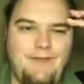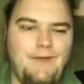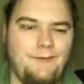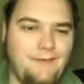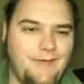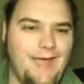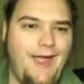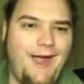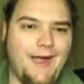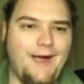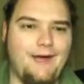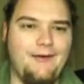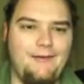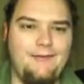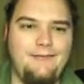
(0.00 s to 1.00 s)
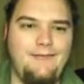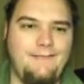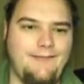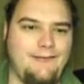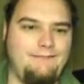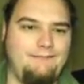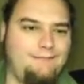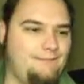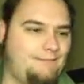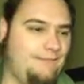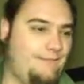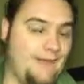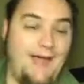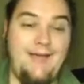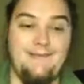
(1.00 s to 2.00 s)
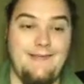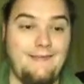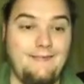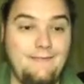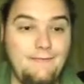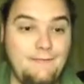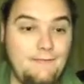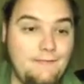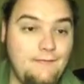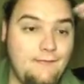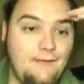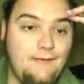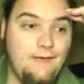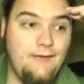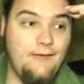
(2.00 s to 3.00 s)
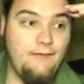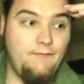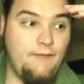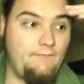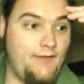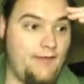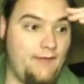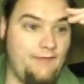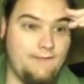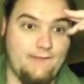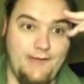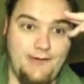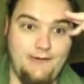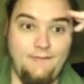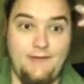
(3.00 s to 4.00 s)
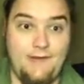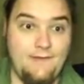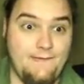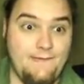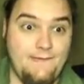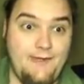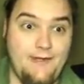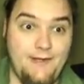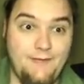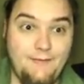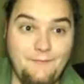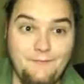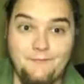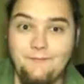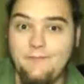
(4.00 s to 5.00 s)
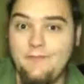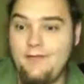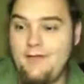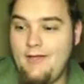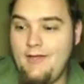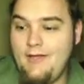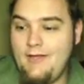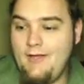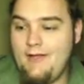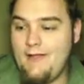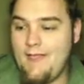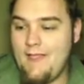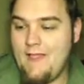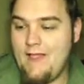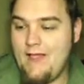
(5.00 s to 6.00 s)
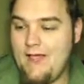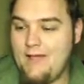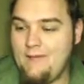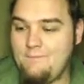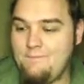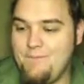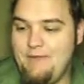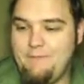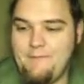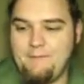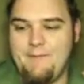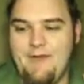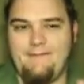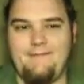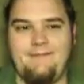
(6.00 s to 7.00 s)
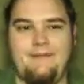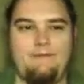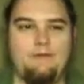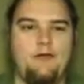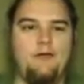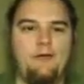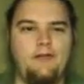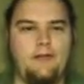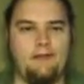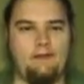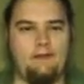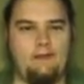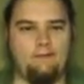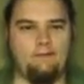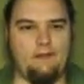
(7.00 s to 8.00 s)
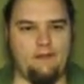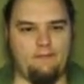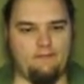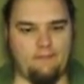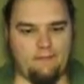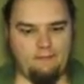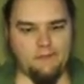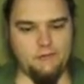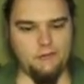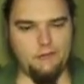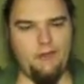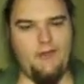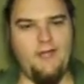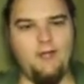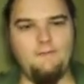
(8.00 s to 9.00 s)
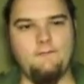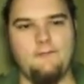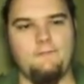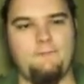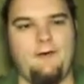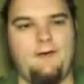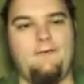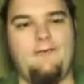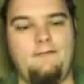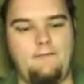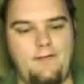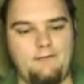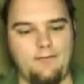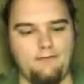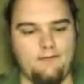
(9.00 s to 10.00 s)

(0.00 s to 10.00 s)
don't care. Or at least I didn't. If anybody else cared, they didn't say. And it was amazing. They were going to go. They were trying for a part in the movie